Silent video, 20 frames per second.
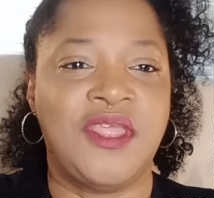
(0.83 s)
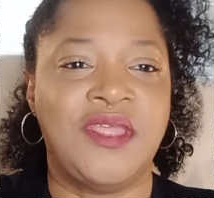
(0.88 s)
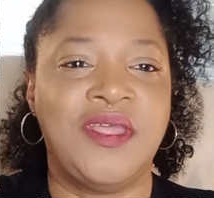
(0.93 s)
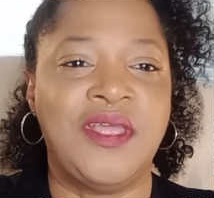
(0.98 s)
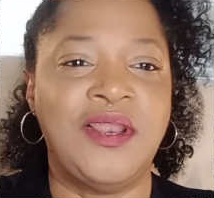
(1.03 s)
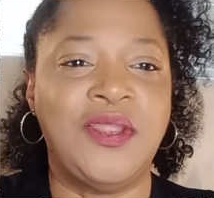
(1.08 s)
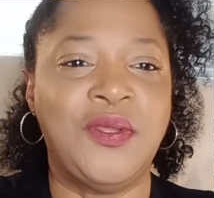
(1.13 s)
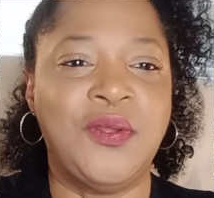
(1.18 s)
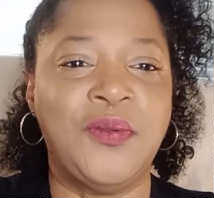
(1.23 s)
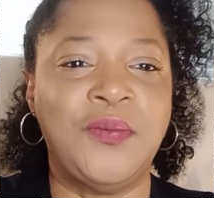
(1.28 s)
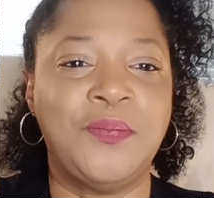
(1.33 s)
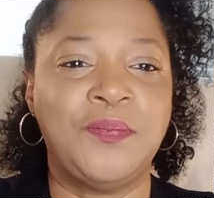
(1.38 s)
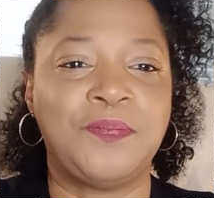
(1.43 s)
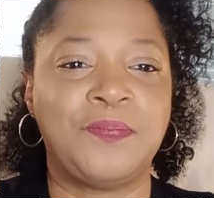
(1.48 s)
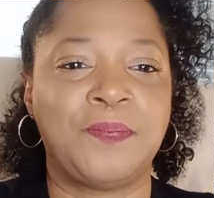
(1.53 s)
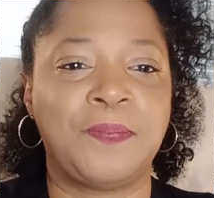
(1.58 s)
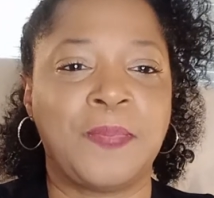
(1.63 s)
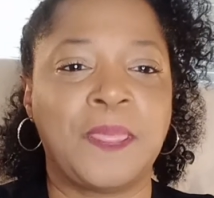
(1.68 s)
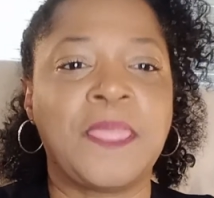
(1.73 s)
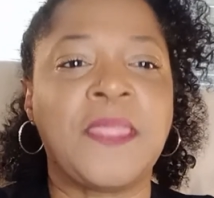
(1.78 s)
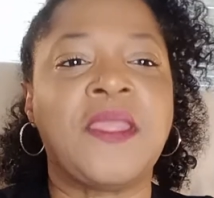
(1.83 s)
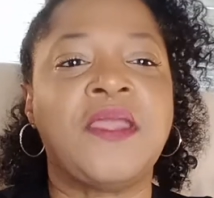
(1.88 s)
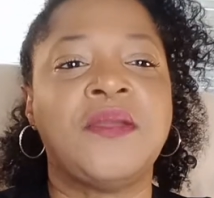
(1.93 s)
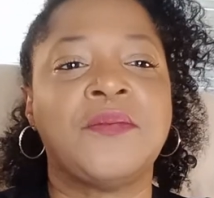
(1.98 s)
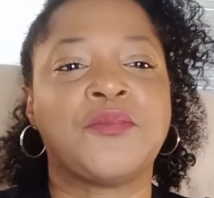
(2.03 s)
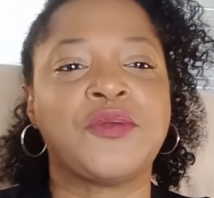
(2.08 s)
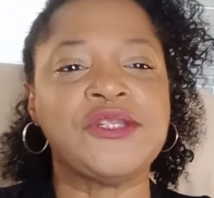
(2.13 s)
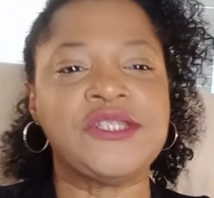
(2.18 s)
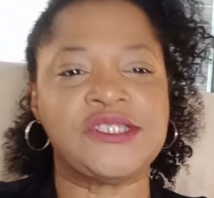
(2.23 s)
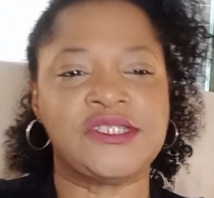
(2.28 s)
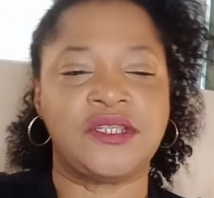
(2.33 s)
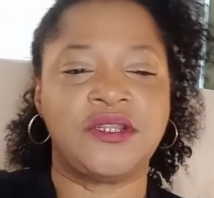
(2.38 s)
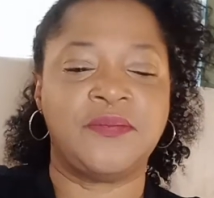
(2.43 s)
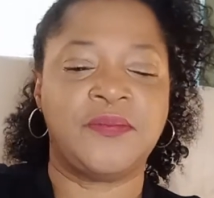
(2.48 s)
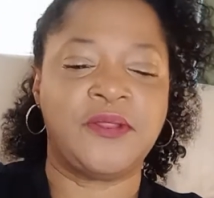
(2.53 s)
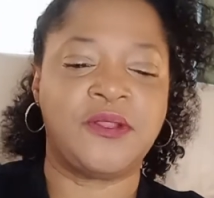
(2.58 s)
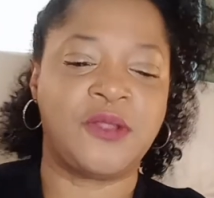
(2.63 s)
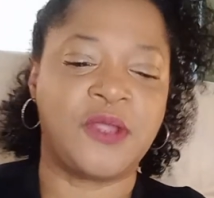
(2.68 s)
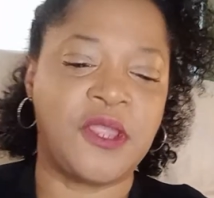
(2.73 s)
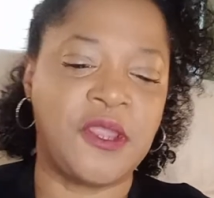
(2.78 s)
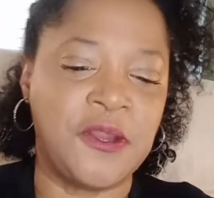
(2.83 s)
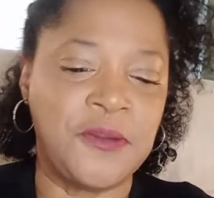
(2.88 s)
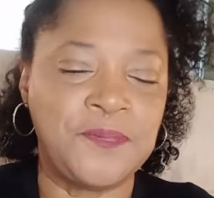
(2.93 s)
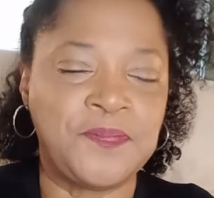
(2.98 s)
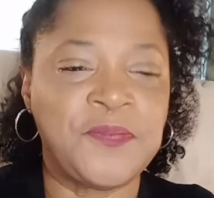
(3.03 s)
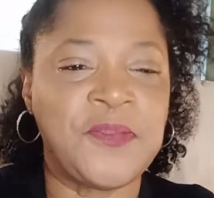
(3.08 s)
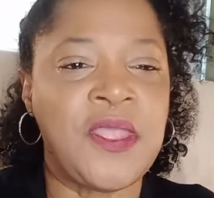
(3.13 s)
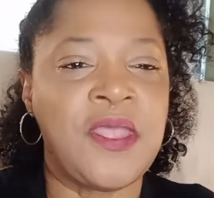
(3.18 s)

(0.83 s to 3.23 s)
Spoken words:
Hello, Princess on a Pillow here.